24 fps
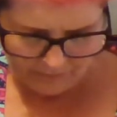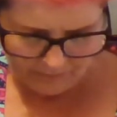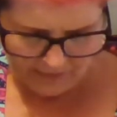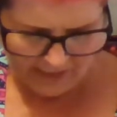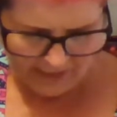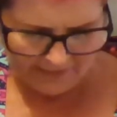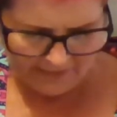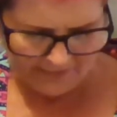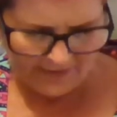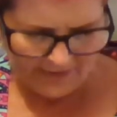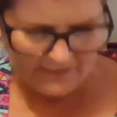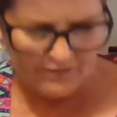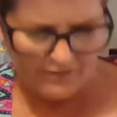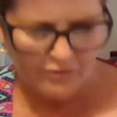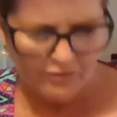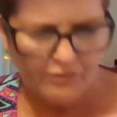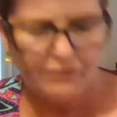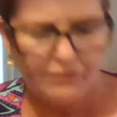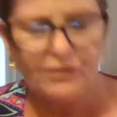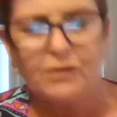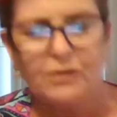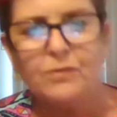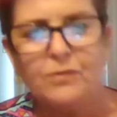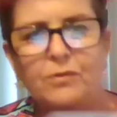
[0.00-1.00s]
and then there's a,
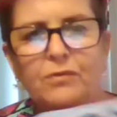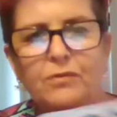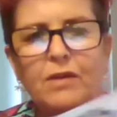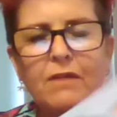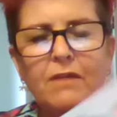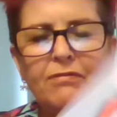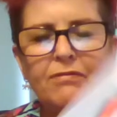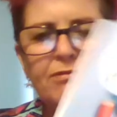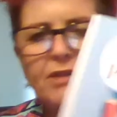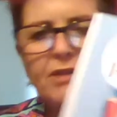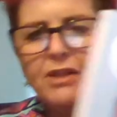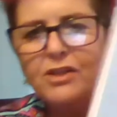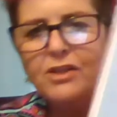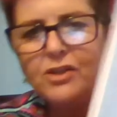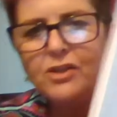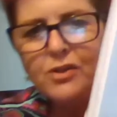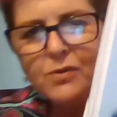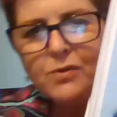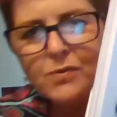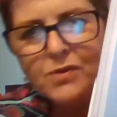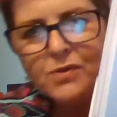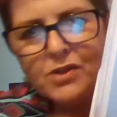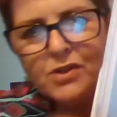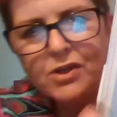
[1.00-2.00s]
few, a free
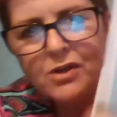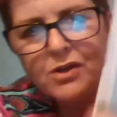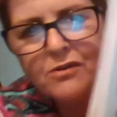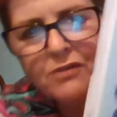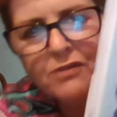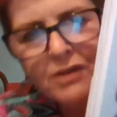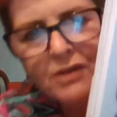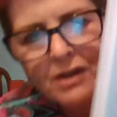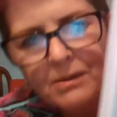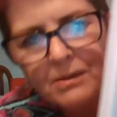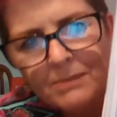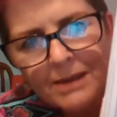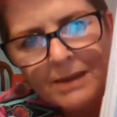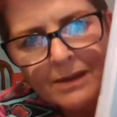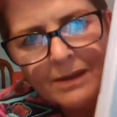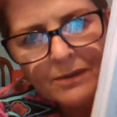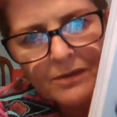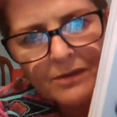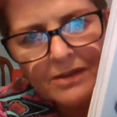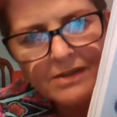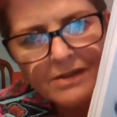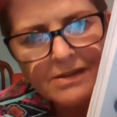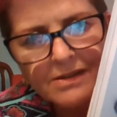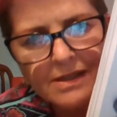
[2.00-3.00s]
tutorial
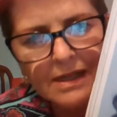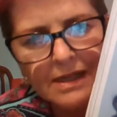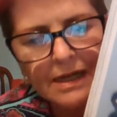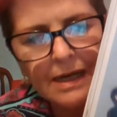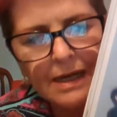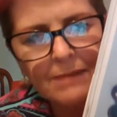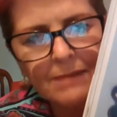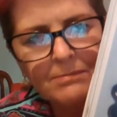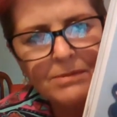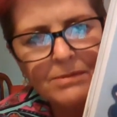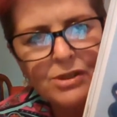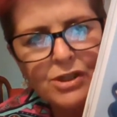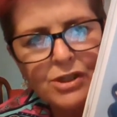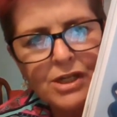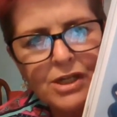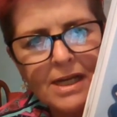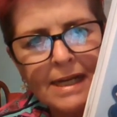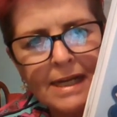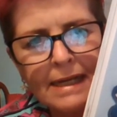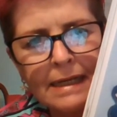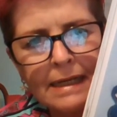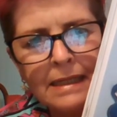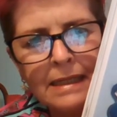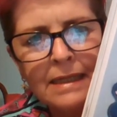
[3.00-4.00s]
about this
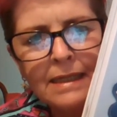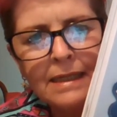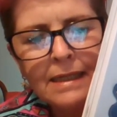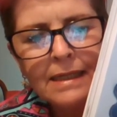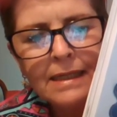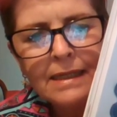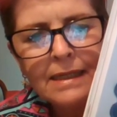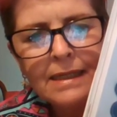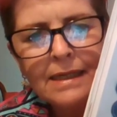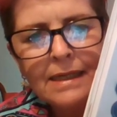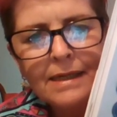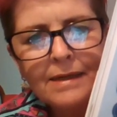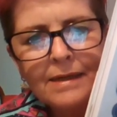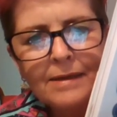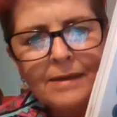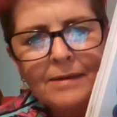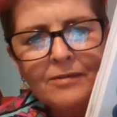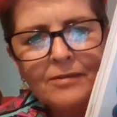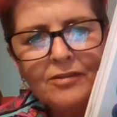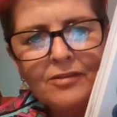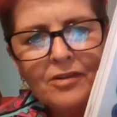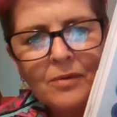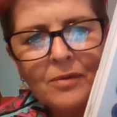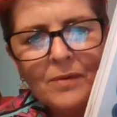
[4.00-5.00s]
clamshell uh,
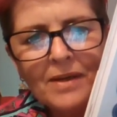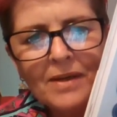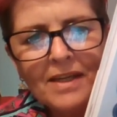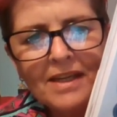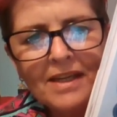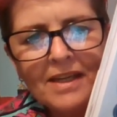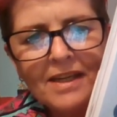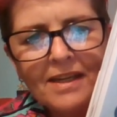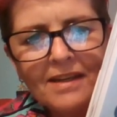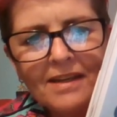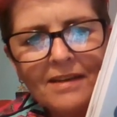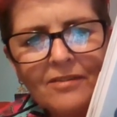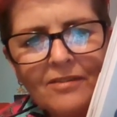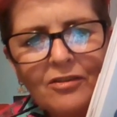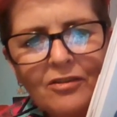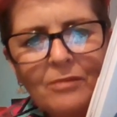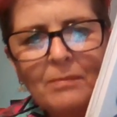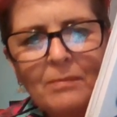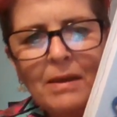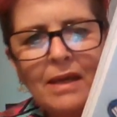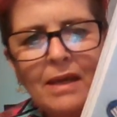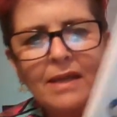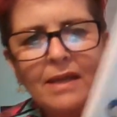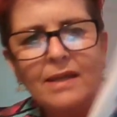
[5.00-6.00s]
sewing kit to
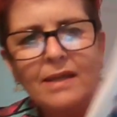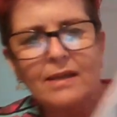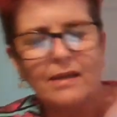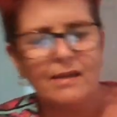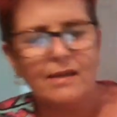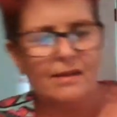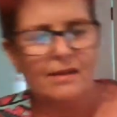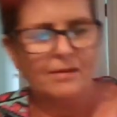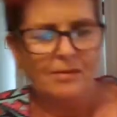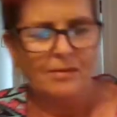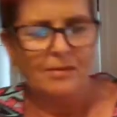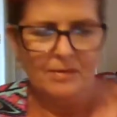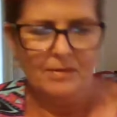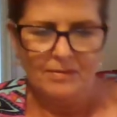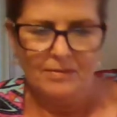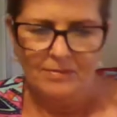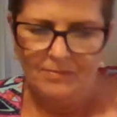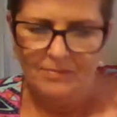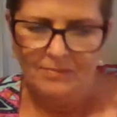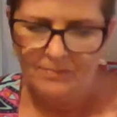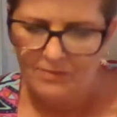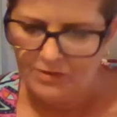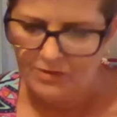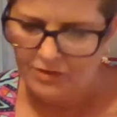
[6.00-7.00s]
make,
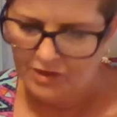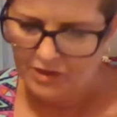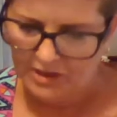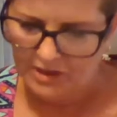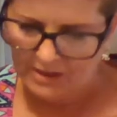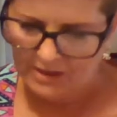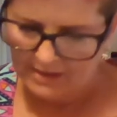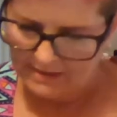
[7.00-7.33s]
which you can